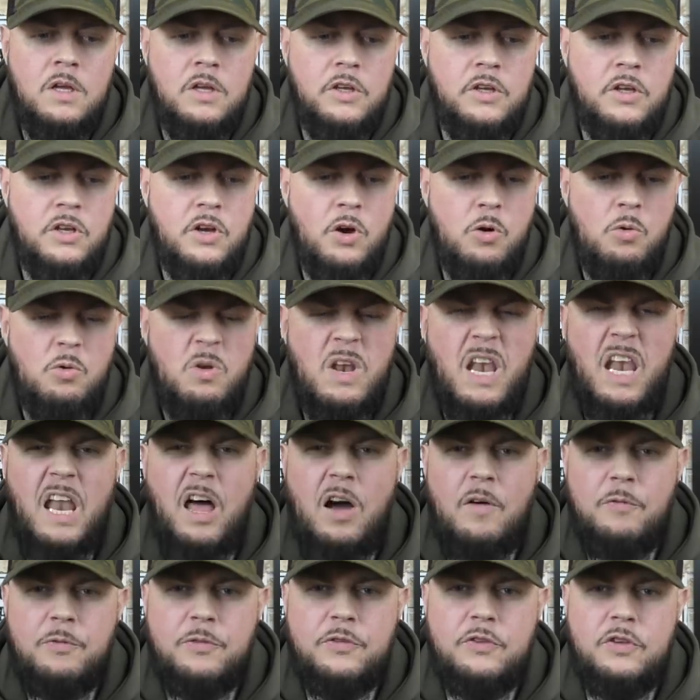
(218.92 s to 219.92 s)
you know,
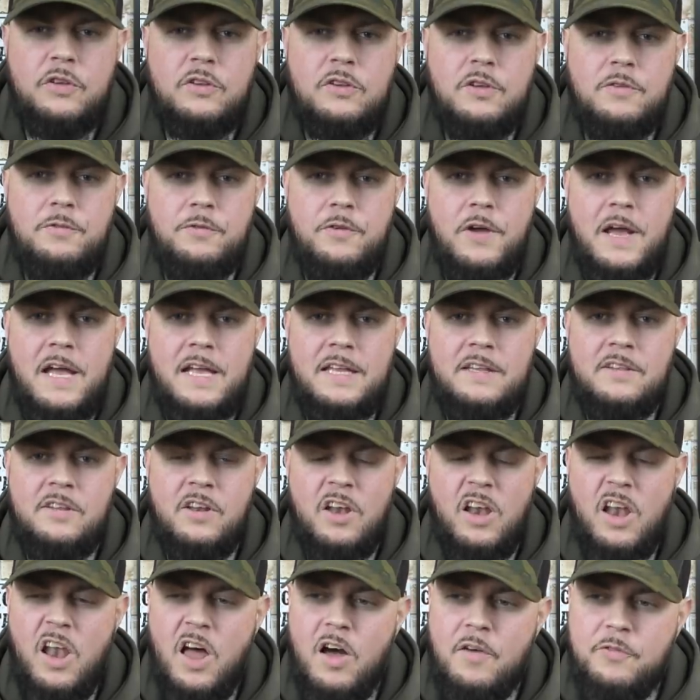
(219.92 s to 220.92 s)
loves to defend,
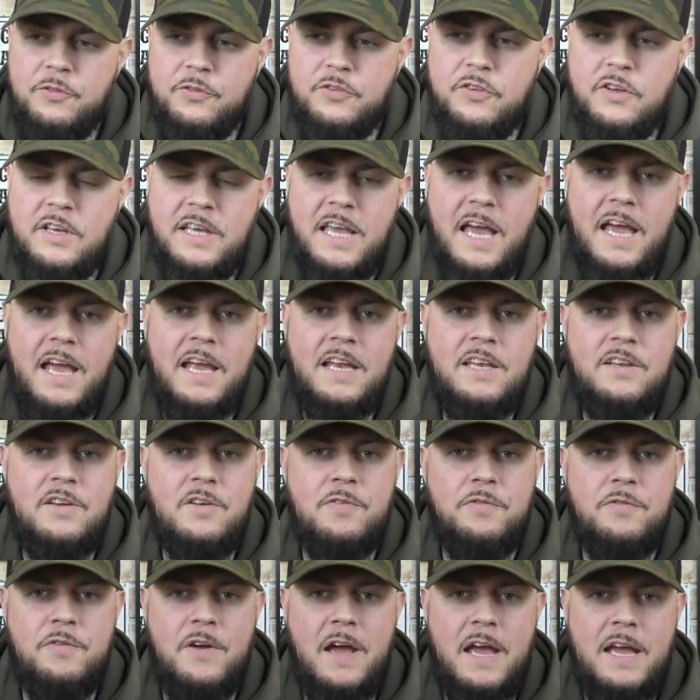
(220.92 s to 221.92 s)
loves to get in your
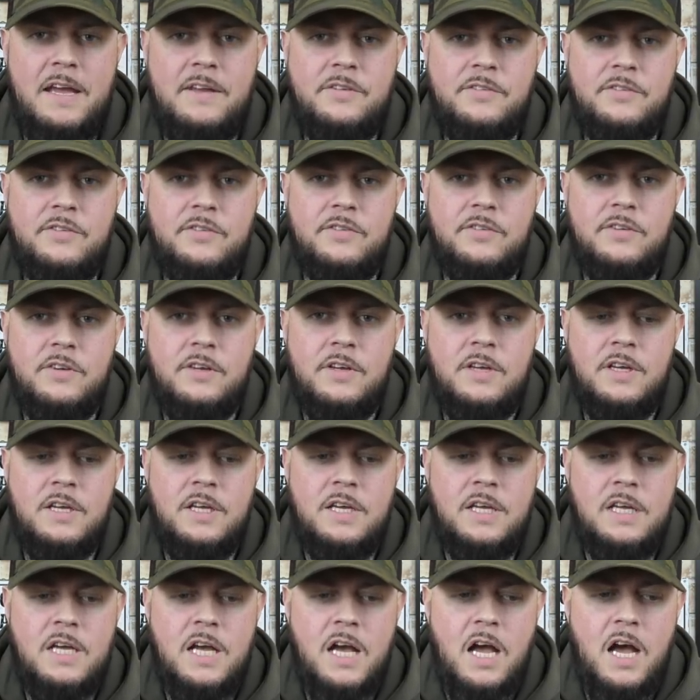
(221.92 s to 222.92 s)
face,
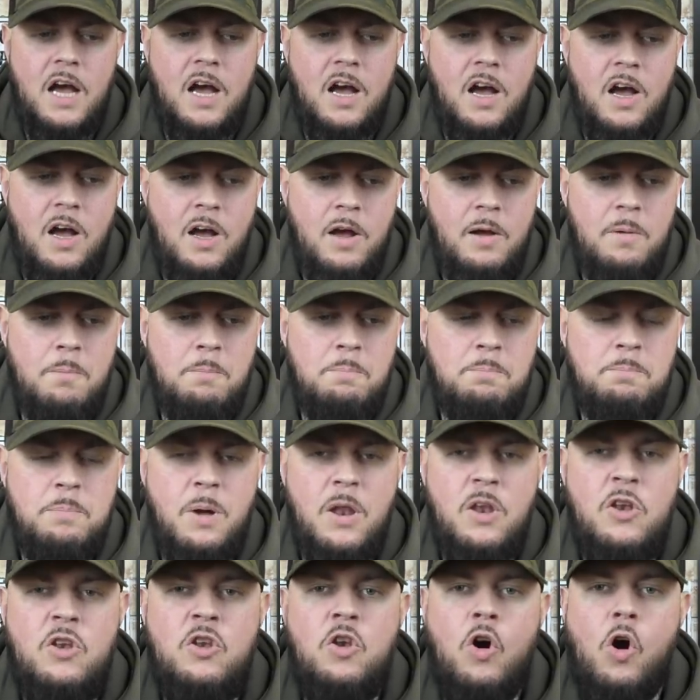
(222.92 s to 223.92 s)

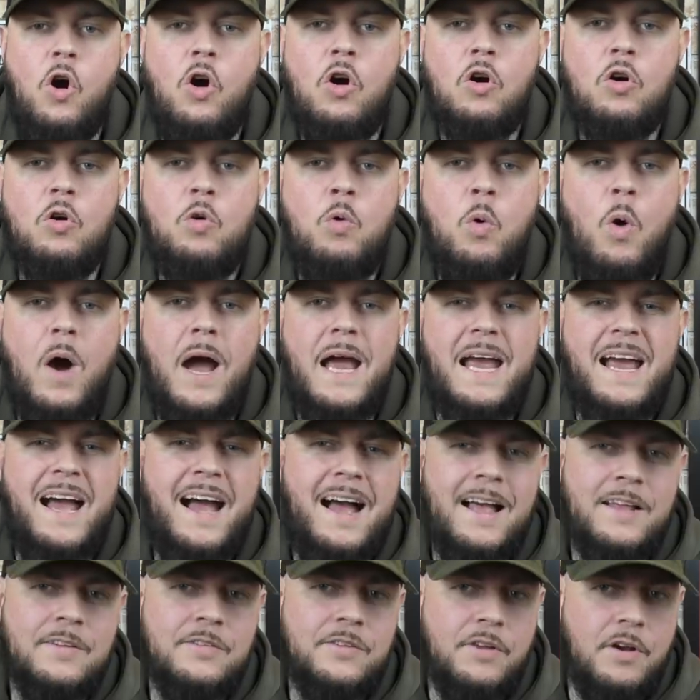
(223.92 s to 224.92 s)
but not quite
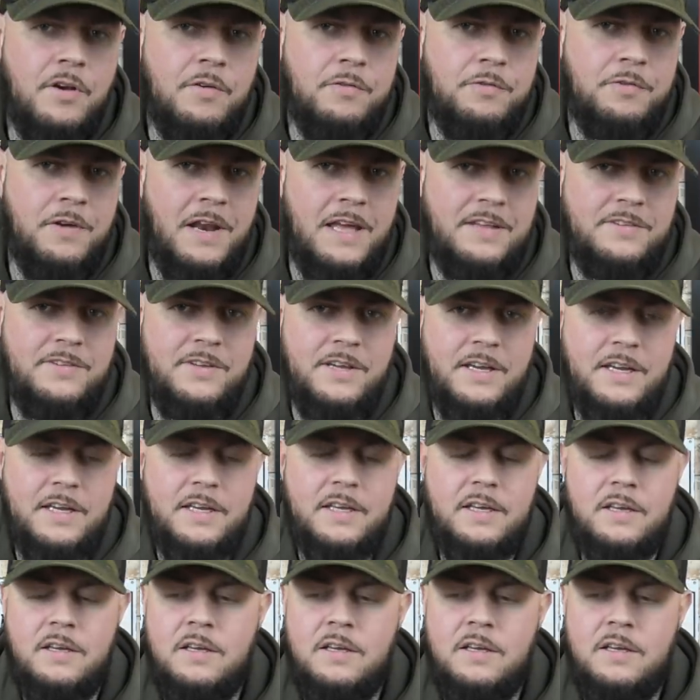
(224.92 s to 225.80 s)
as athletic.